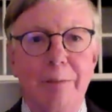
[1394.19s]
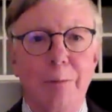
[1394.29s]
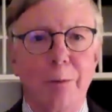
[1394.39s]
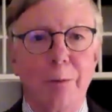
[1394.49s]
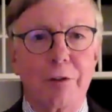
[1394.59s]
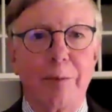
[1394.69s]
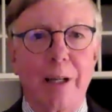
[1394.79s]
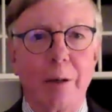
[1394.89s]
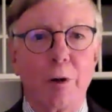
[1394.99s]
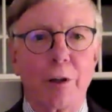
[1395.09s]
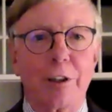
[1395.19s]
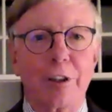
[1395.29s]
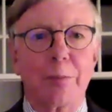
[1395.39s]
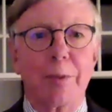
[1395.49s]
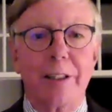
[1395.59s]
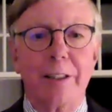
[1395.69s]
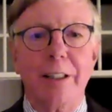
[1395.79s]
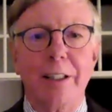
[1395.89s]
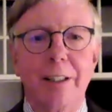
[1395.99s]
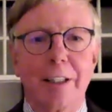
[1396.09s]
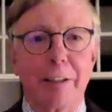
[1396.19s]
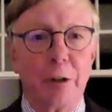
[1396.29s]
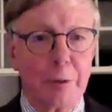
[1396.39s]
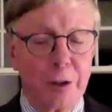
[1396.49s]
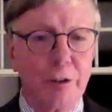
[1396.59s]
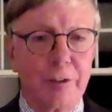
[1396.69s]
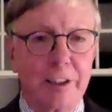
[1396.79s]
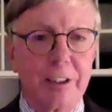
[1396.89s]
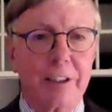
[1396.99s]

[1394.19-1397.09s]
Most of my work has been around human services,